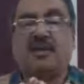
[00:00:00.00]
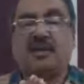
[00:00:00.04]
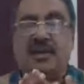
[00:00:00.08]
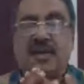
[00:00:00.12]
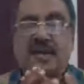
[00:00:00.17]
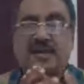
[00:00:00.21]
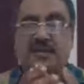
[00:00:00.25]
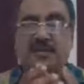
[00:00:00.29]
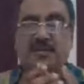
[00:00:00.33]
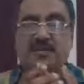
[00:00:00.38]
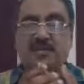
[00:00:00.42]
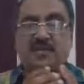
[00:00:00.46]

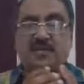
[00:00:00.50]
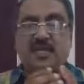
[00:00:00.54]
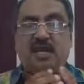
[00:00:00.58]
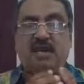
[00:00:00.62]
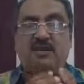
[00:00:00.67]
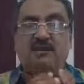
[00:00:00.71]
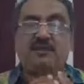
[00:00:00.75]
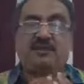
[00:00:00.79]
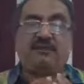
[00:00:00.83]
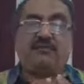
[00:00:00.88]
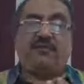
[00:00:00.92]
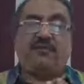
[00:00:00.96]
bankers they
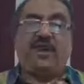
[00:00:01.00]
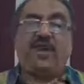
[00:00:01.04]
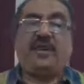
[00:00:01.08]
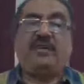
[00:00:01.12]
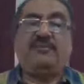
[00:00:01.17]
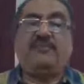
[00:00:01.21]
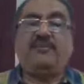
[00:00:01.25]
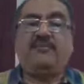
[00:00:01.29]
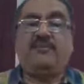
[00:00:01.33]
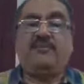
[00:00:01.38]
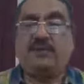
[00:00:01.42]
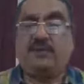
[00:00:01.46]
have to
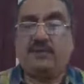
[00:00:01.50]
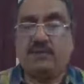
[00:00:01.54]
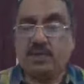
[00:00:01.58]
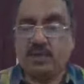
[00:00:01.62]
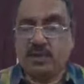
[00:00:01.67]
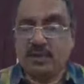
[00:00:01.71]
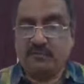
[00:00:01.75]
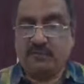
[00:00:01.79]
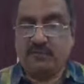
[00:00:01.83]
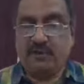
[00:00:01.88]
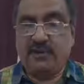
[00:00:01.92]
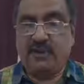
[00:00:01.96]
file before
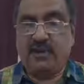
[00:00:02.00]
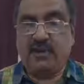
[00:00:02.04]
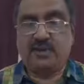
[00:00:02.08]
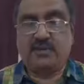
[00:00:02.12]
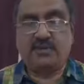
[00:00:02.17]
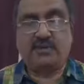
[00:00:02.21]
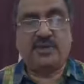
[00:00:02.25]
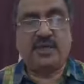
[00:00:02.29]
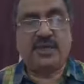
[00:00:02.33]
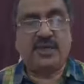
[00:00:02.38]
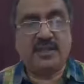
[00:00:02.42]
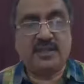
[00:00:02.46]
court of
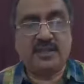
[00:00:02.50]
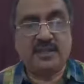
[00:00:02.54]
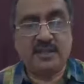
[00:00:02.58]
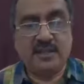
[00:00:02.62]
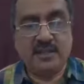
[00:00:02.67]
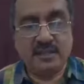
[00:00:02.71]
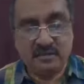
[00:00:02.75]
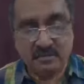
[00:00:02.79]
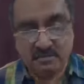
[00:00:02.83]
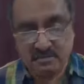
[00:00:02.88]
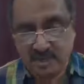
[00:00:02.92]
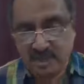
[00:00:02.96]
law to get
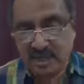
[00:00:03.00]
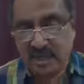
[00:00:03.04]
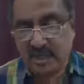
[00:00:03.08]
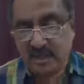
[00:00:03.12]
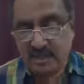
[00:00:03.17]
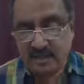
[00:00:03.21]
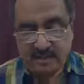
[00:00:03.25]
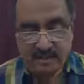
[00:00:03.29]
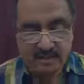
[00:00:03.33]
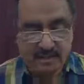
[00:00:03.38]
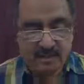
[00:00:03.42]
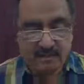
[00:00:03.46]
the
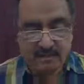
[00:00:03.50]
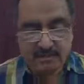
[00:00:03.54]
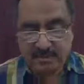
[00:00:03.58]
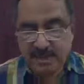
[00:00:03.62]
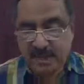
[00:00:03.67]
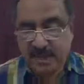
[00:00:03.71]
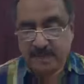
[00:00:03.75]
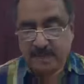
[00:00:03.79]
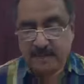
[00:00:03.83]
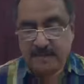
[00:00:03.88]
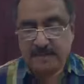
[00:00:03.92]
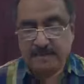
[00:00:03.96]
money
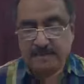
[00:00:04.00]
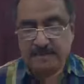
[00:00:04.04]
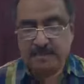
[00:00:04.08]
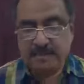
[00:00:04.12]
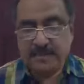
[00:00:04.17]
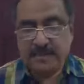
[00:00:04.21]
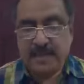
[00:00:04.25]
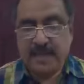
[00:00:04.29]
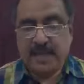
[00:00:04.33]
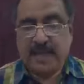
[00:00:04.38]
back,